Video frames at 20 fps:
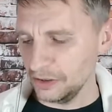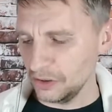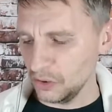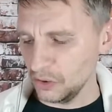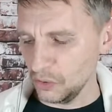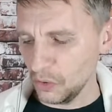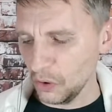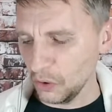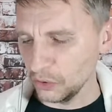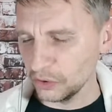you
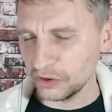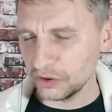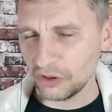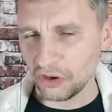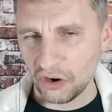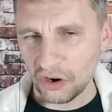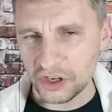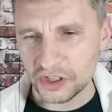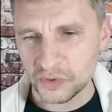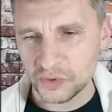know, old
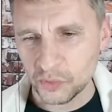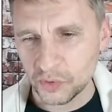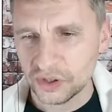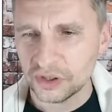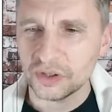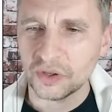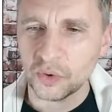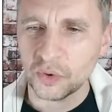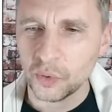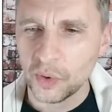cars
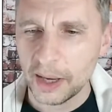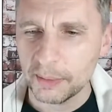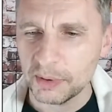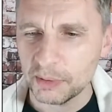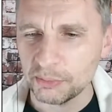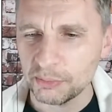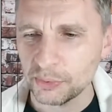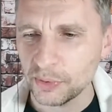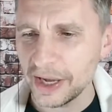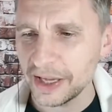with
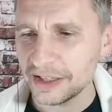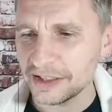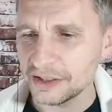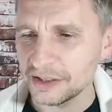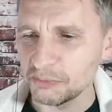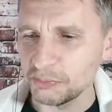crabby brakes,